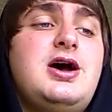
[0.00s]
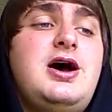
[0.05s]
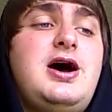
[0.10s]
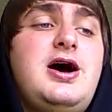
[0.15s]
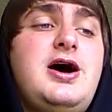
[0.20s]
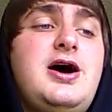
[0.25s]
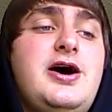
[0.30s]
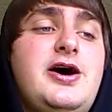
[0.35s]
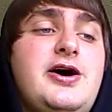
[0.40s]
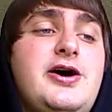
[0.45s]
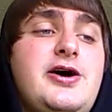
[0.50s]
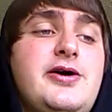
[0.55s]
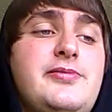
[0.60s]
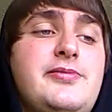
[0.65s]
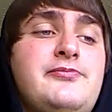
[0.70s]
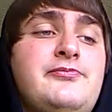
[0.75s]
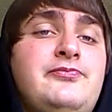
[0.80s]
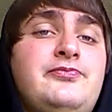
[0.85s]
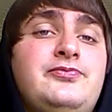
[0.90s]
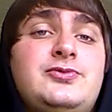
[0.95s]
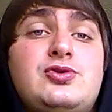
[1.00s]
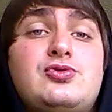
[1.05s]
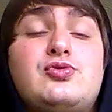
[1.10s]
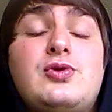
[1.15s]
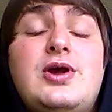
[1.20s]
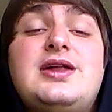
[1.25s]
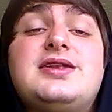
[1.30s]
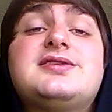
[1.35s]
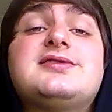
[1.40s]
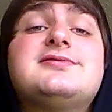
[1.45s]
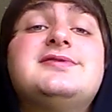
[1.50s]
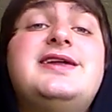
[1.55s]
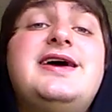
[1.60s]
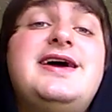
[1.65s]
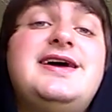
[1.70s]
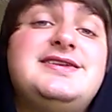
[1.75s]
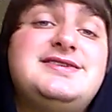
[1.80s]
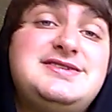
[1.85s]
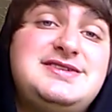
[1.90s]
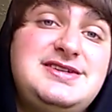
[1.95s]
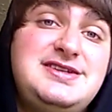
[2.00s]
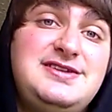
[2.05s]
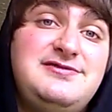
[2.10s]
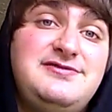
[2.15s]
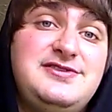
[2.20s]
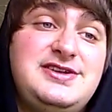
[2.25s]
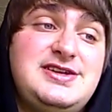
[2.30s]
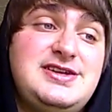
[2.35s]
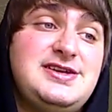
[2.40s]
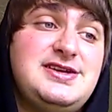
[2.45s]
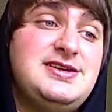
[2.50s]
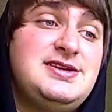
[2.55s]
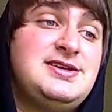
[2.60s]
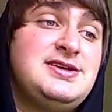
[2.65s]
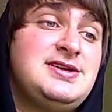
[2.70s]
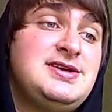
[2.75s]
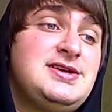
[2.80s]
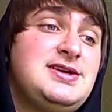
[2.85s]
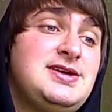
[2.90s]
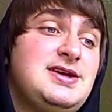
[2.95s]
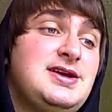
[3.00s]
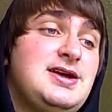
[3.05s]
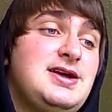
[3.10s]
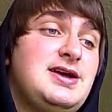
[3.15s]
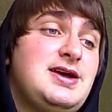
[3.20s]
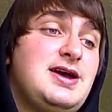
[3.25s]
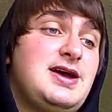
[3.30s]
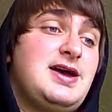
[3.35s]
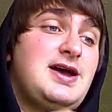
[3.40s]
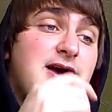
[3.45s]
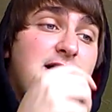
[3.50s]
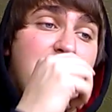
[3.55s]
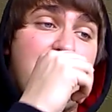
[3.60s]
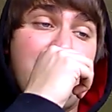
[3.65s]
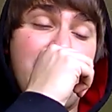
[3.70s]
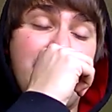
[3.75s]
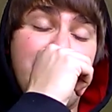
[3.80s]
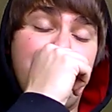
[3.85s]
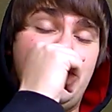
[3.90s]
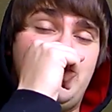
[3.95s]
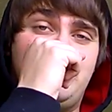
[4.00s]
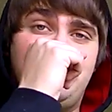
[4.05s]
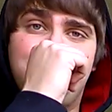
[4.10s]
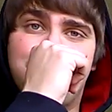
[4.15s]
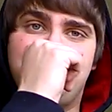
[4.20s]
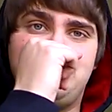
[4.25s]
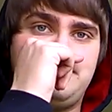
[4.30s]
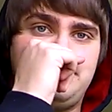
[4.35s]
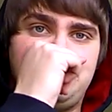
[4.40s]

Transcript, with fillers: um, WrestleNet TV. Um,